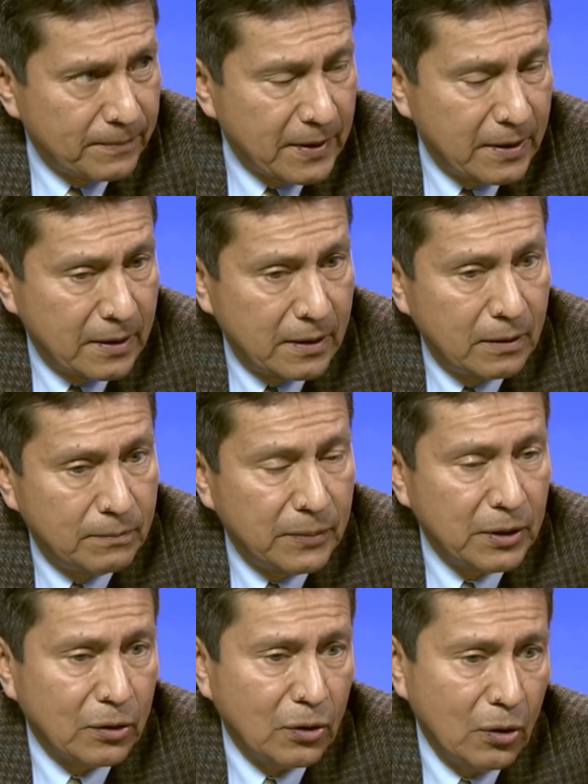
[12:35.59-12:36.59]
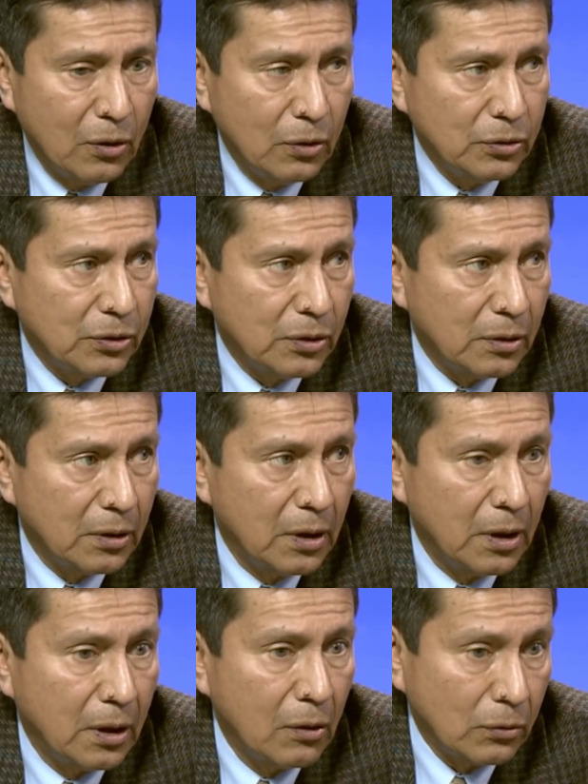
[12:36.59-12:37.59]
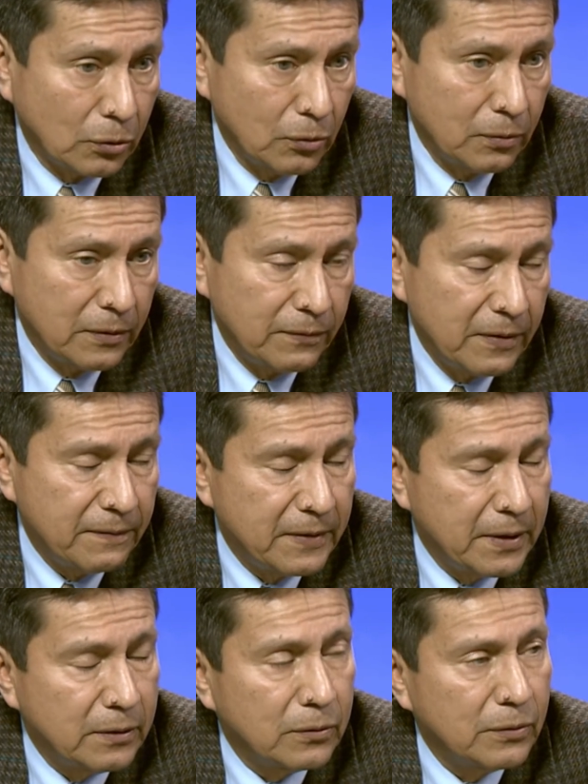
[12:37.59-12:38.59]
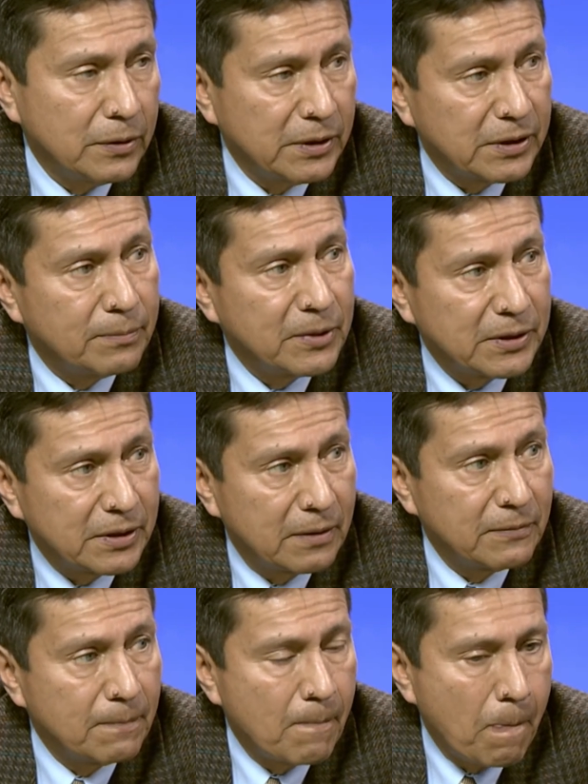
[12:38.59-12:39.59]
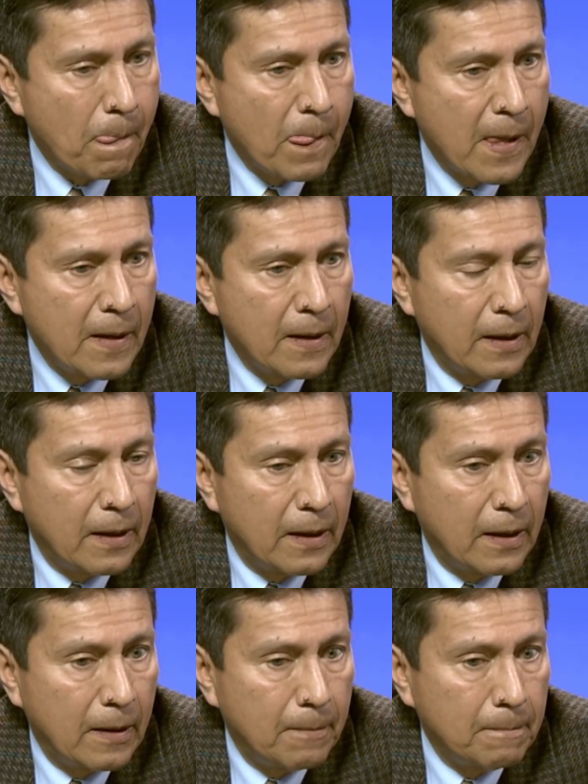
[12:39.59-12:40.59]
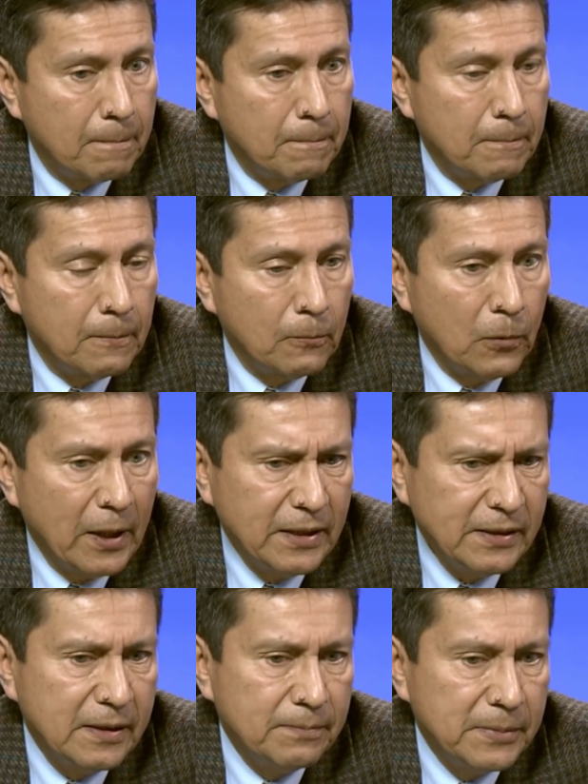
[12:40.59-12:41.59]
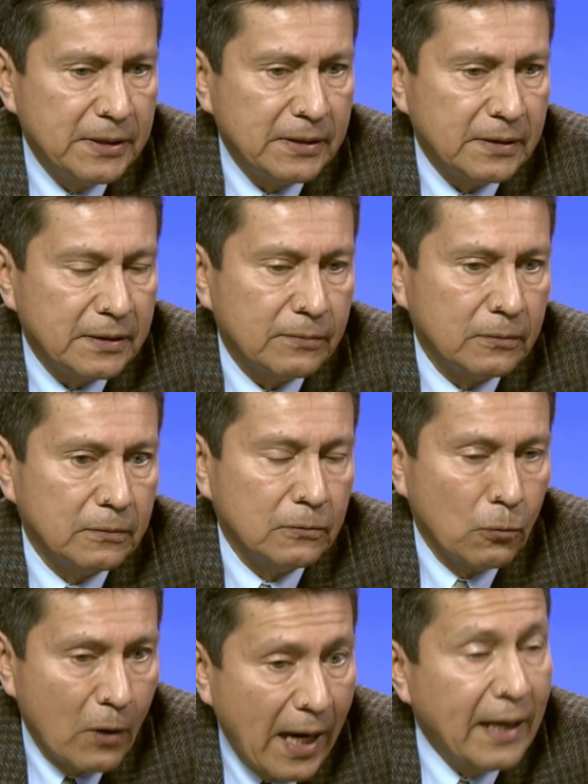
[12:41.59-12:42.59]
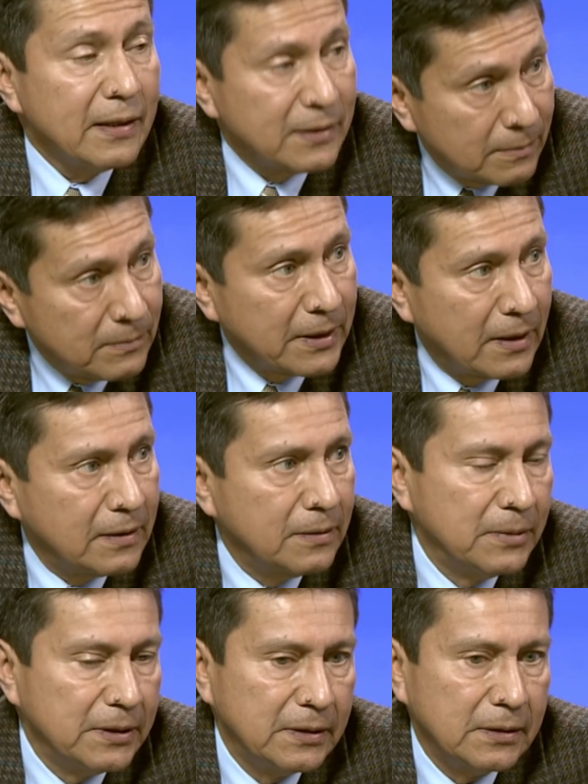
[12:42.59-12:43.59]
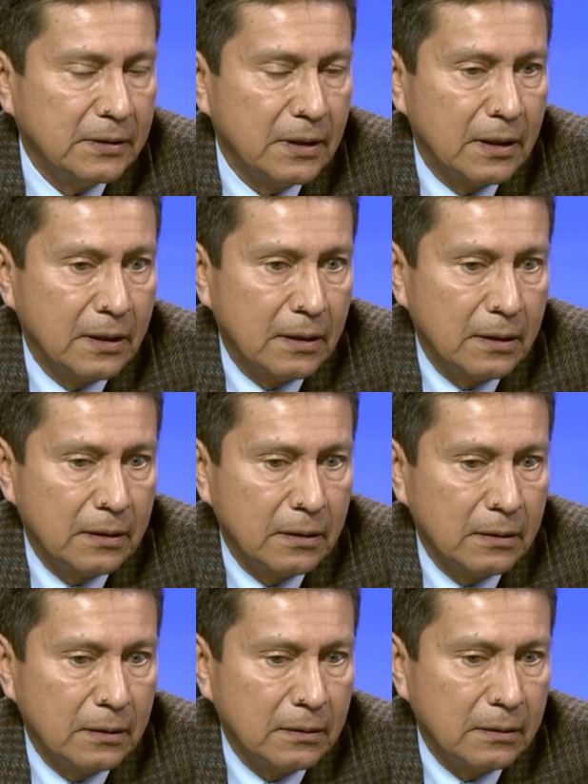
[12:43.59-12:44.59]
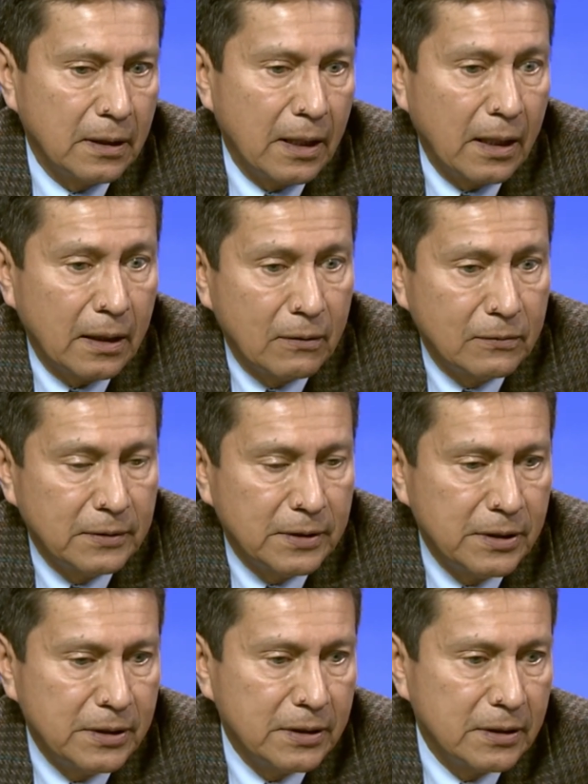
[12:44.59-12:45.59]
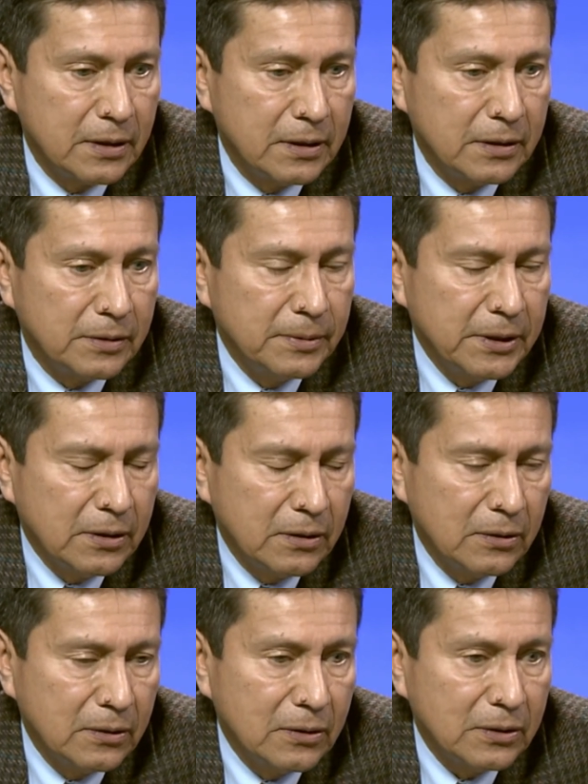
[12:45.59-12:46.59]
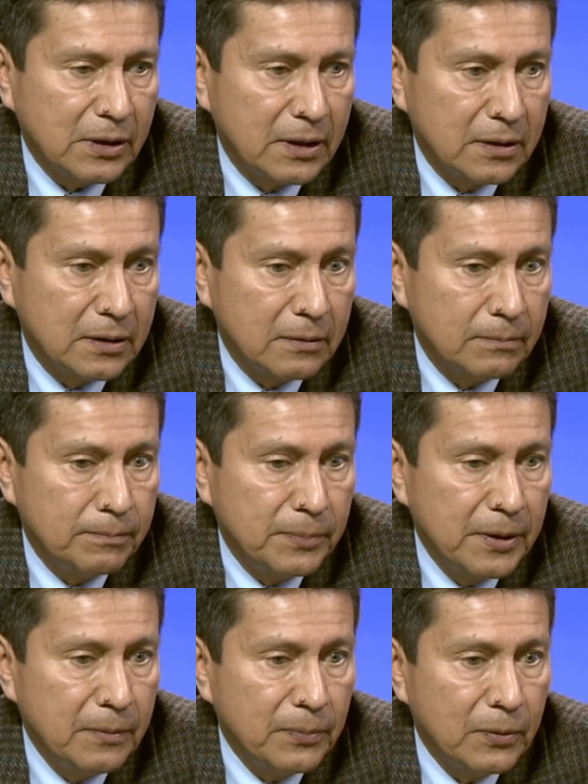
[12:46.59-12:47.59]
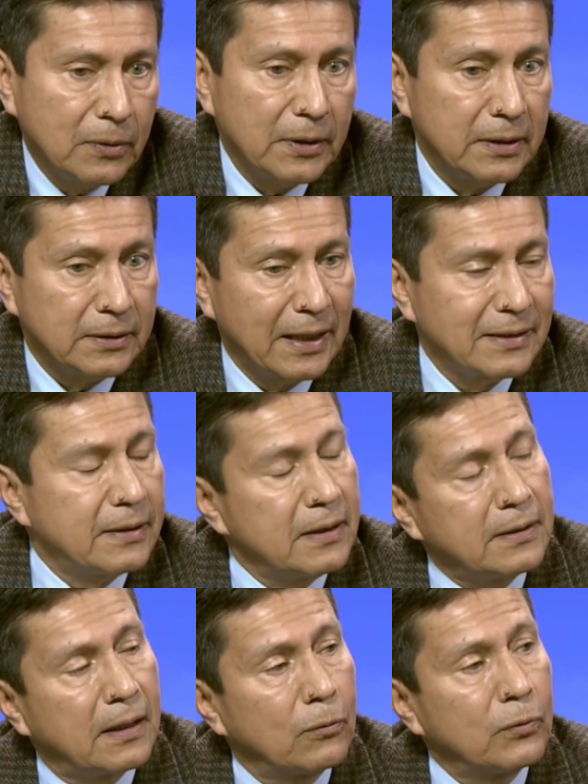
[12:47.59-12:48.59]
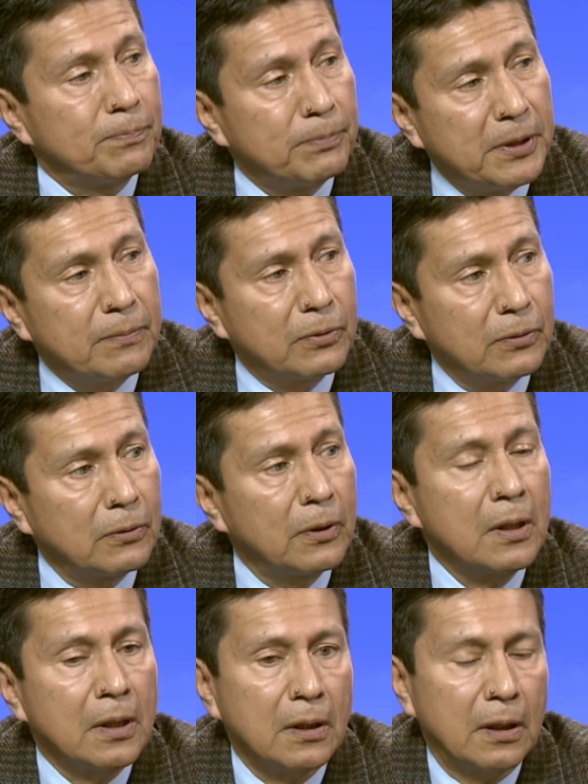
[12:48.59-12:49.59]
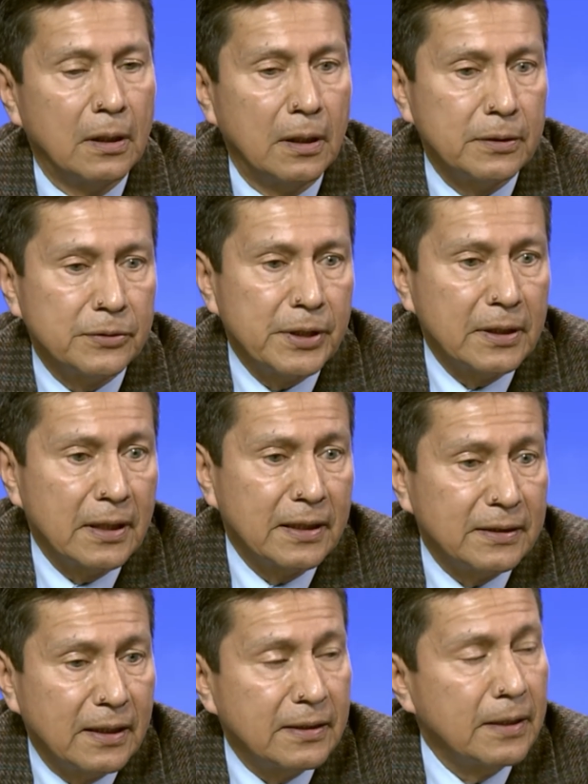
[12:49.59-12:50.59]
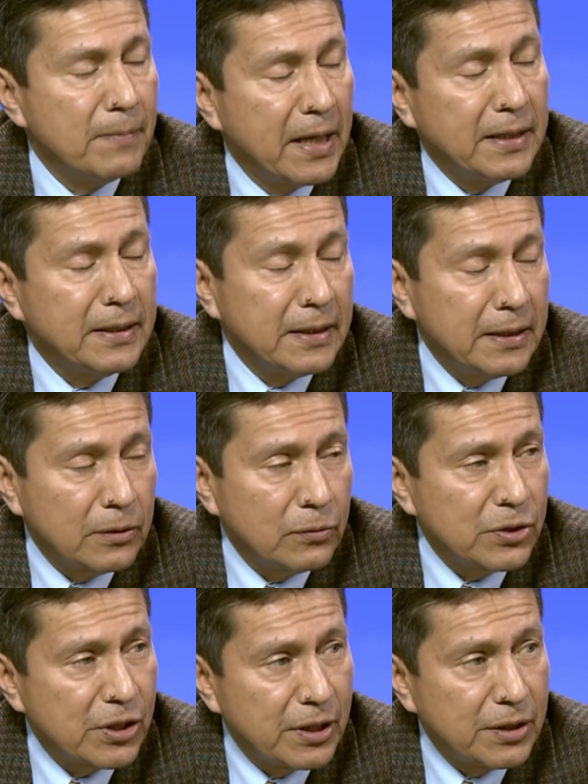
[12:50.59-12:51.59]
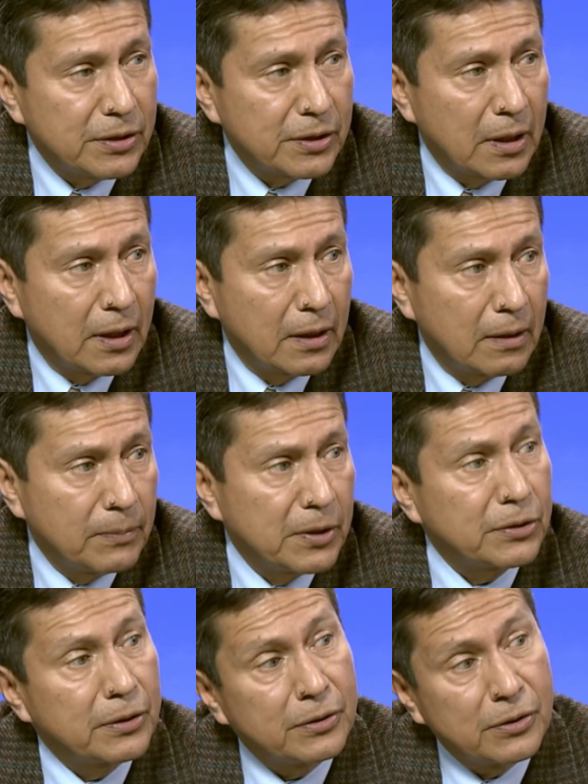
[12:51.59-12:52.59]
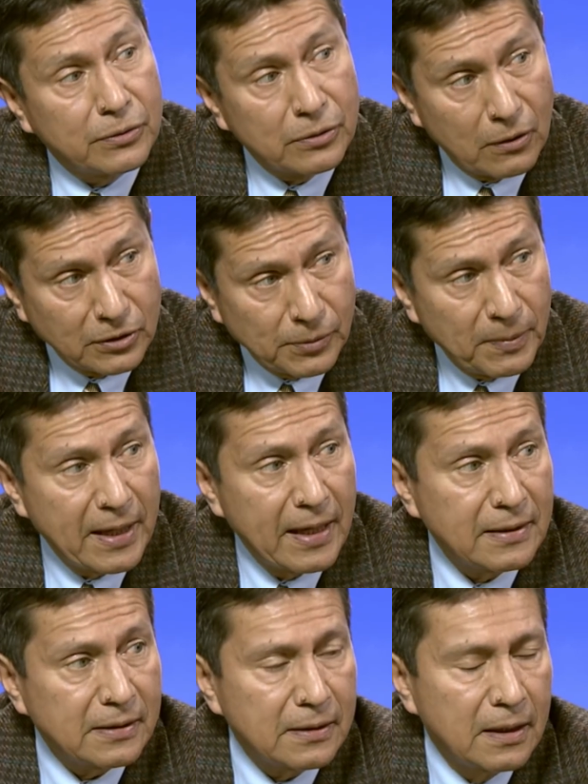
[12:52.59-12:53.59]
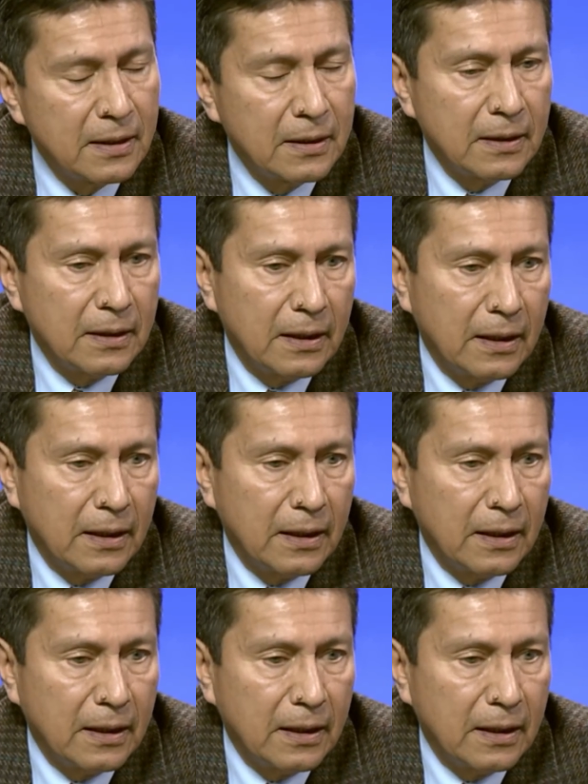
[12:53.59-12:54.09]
Uh, Which is when? In October 15 through December 7. Mm -hmm. um, what is the busiest? Why has become the busiest uh, time of the year? Is because uh, people. Eh, that's the time where people uh, realize that they may need to change uh, prescription mm. drugs plans. Mm-hmm.